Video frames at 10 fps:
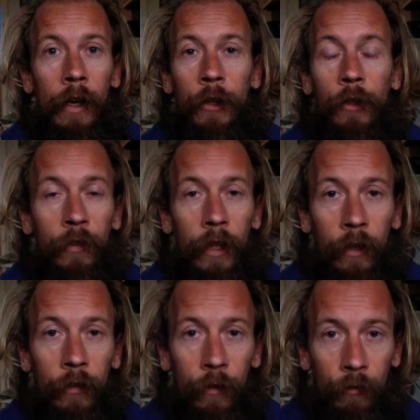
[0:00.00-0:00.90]
And you see
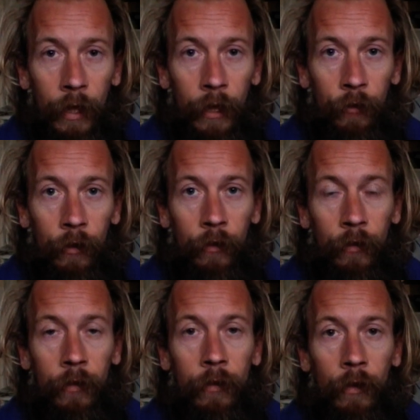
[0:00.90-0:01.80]
this in
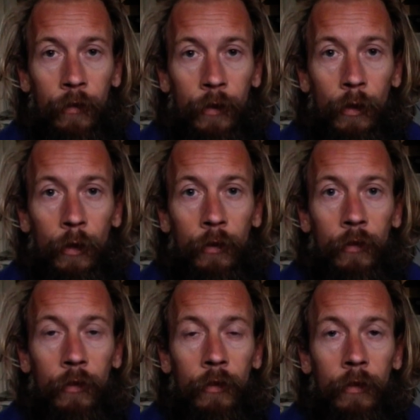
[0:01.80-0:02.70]
religions, of
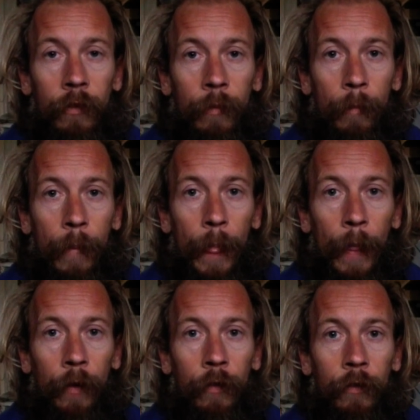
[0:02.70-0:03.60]
course.
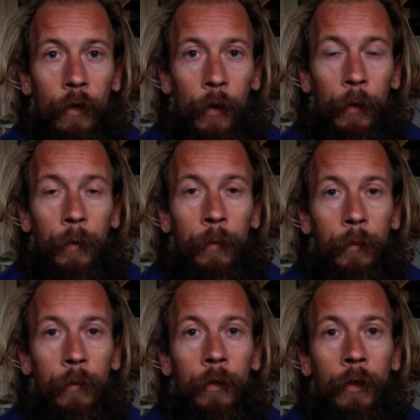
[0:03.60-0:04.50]
So,
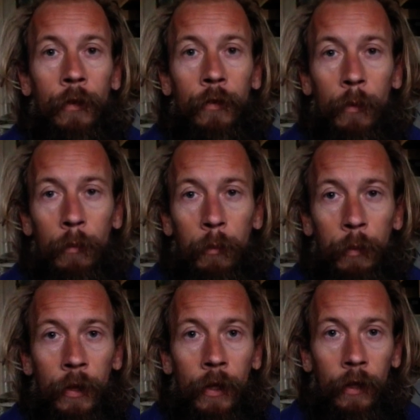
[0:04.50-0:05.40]
you know, someone
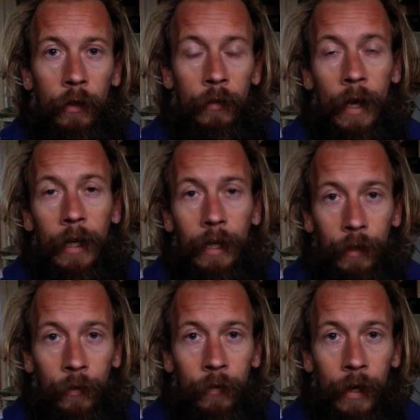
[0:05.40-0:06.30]
with exactly
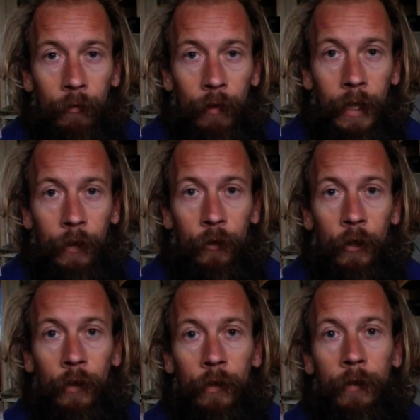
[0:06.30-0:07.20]
the same
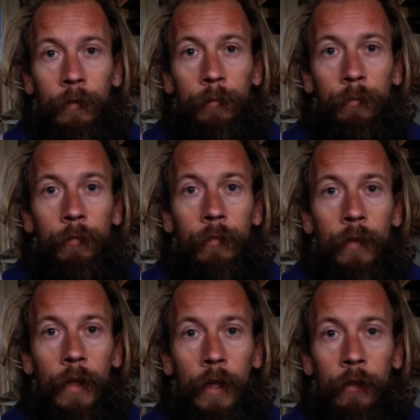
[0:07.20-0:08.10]
religion
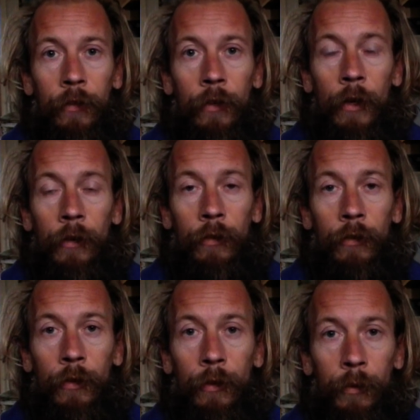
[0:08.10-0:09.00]
is going
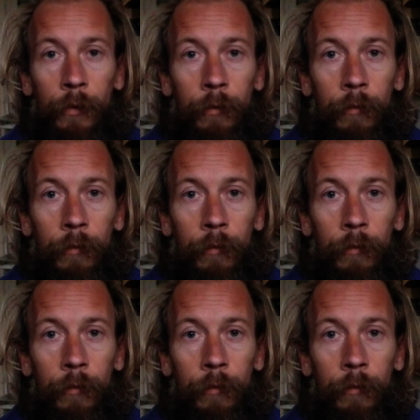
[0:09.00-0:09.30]
to